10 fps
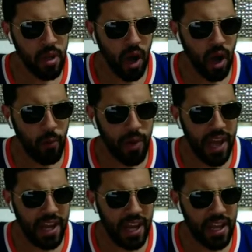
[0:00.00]
Uh, we
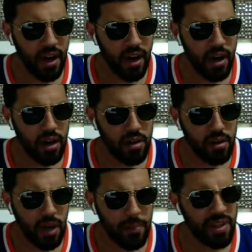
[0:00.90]
had a, uh,
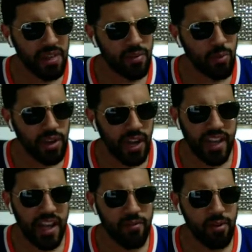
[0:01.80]
I believe he won. I
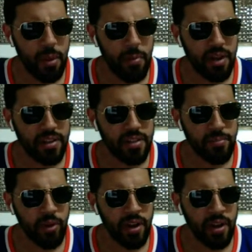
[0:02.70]
can't even remember at this
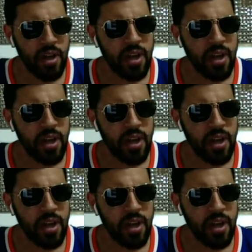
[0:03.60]
point.